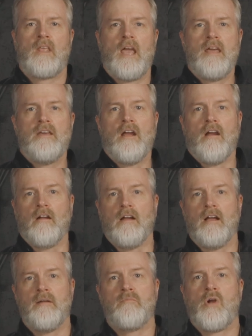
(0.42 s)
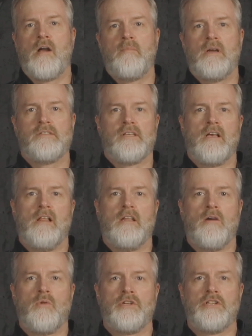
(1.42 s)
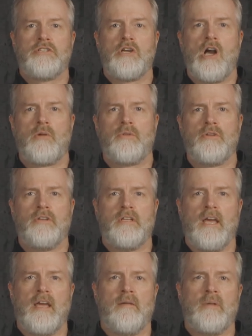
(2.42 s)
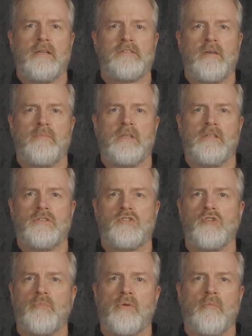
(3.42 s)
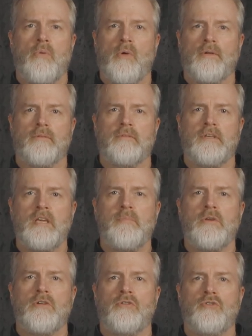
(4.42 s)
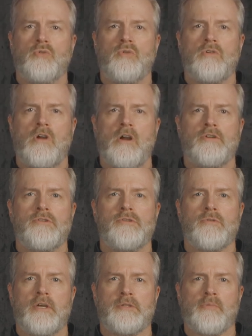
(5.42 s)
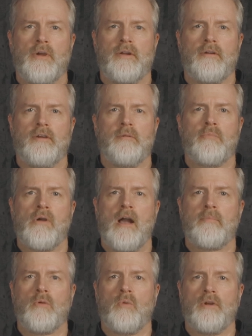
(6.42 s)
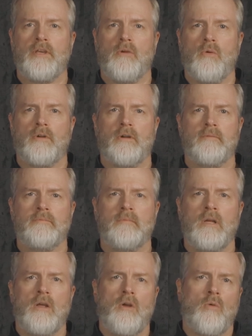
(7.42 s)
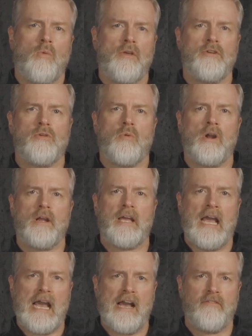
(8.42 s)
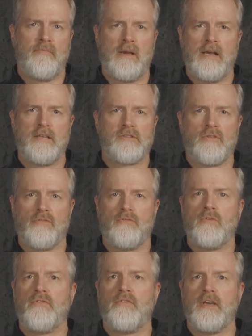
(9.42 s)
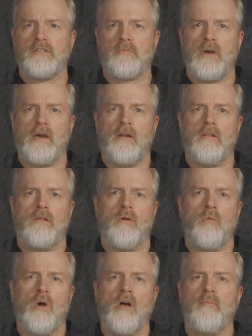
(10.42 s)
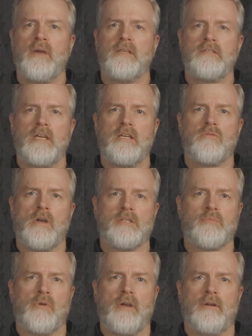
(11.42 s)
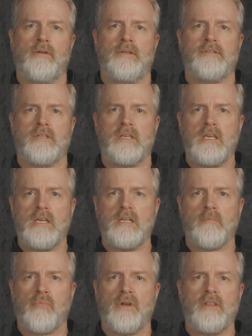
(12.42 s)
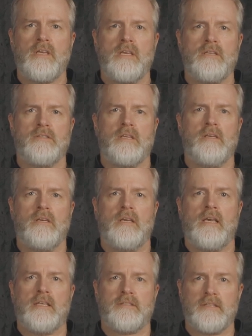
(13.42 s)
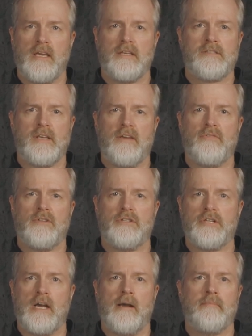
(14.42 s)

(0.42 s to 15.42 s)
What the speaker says: Hey there, I'm Rob Mizell and I wanted to talk with you today about something that's super important, keeping your dual cartridge respirator in proper working order. Whether you're wearing a half mask or full face model, a well-maintained respirator is the key to breathing easy and staying safe on the job.